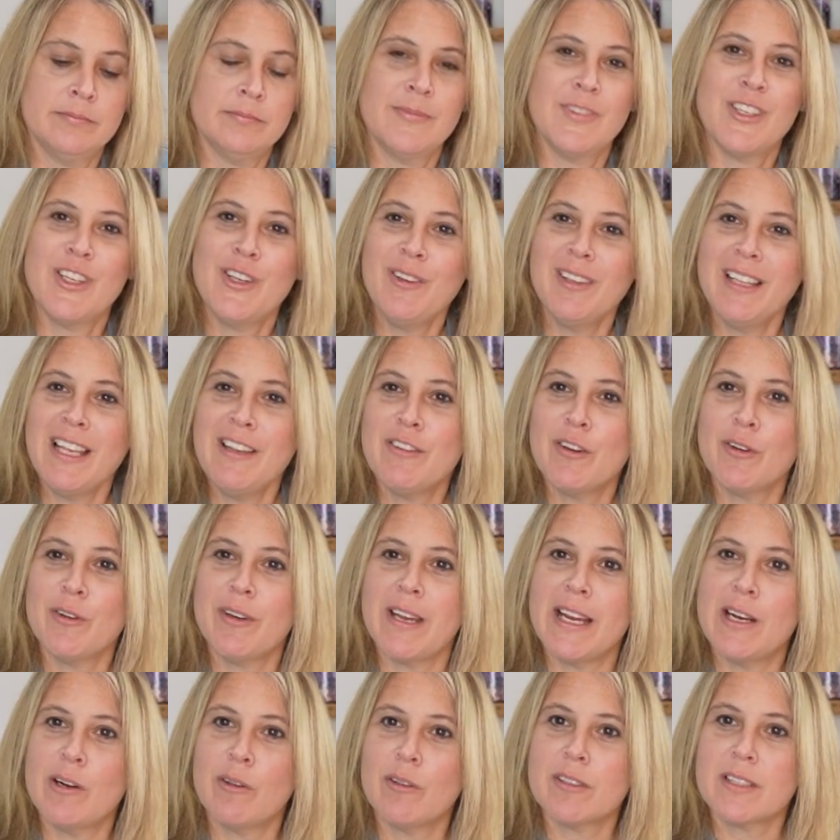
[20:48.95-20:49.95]
Do you leave your
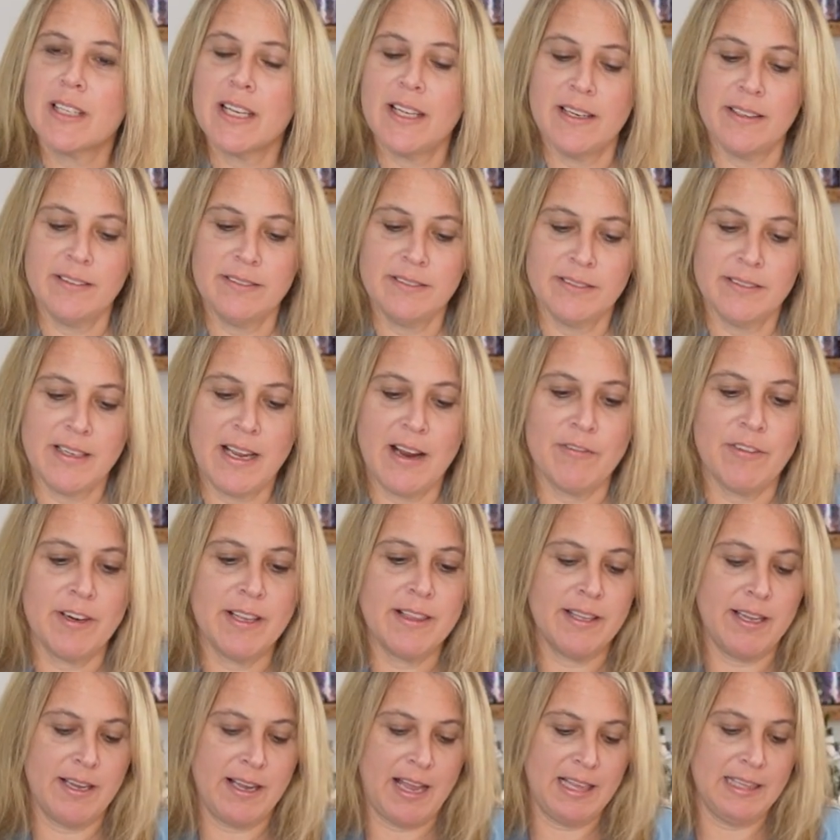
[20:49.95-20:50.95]
needles in
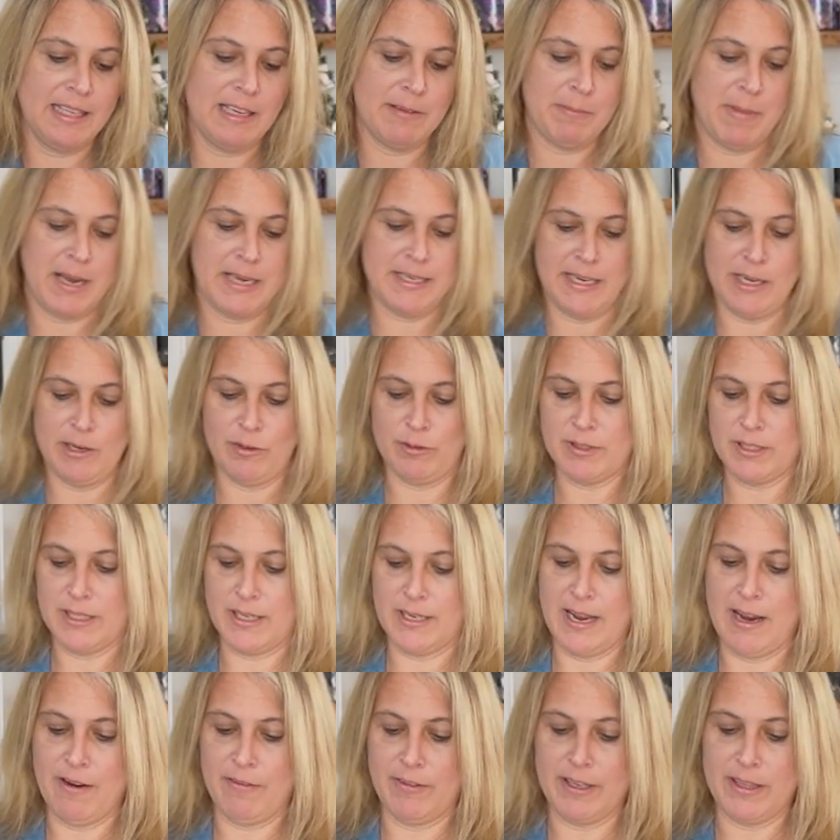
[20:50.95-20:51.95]
everything? I leave my needles
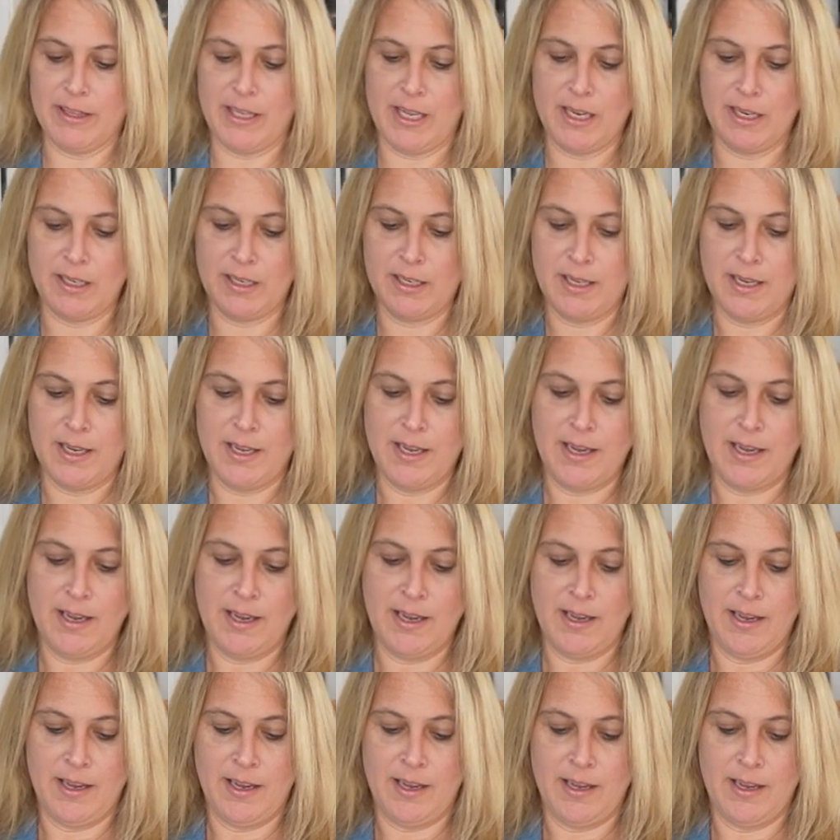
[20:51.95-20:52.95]
in everything.
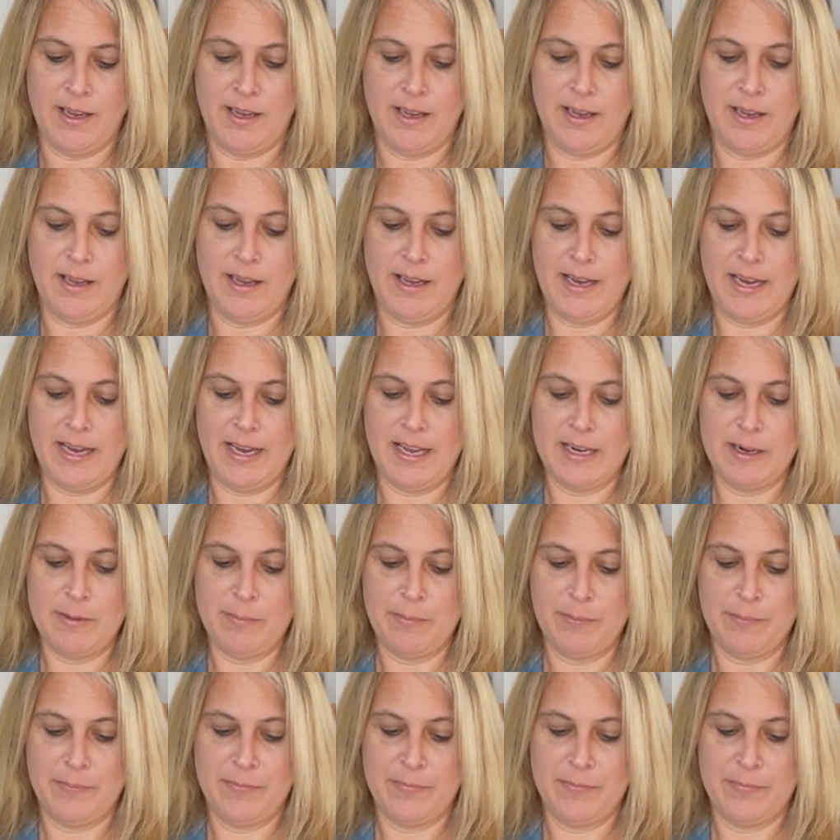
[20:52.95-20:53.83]
And